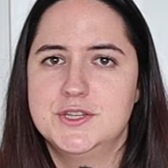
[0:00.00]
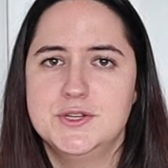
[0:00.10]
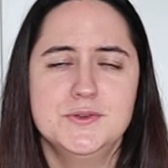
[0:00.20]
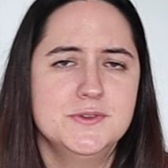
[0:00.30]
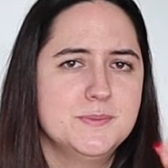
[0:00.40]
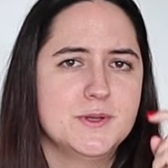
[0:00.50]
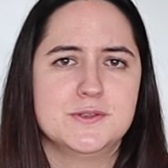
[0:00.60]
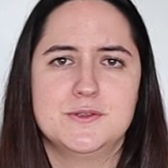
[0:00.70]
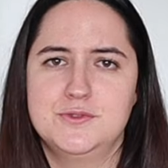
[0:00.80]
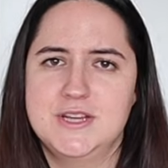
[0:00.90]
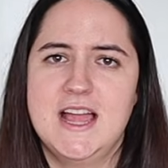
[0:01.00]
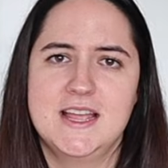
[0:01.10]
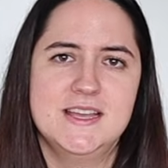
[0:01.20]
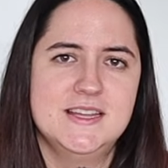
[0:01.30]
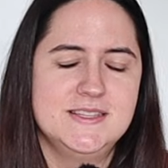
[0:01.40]
shoes but also
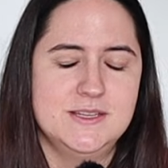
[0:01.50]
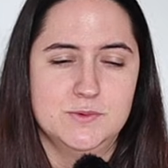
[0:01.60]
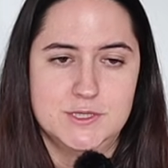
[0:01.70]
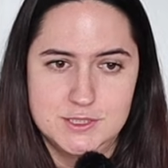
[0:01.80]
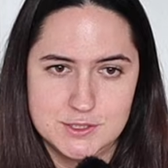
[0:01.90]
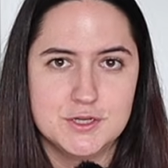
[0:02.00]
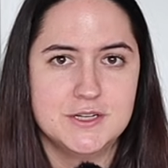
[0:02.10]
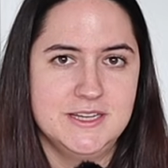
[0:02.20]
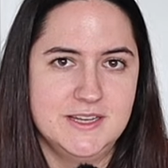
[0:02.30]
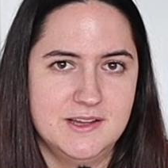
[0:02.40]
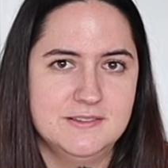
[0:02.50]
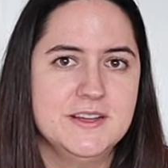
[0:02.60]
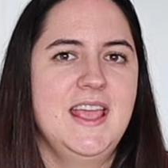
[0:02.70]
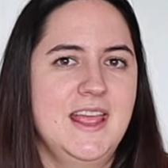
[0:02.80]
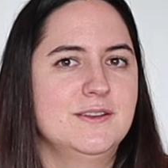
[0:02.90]
jackets and was sturdy enough
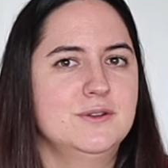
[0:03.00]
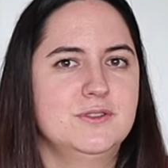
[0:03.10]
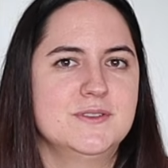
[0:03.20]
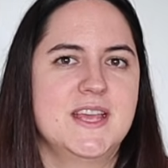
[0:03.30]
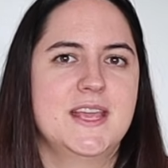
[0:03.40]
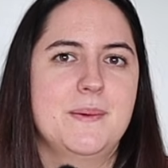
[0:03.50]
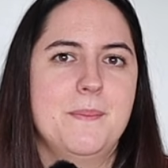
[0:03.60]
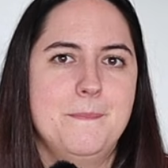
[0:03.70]
to handle those like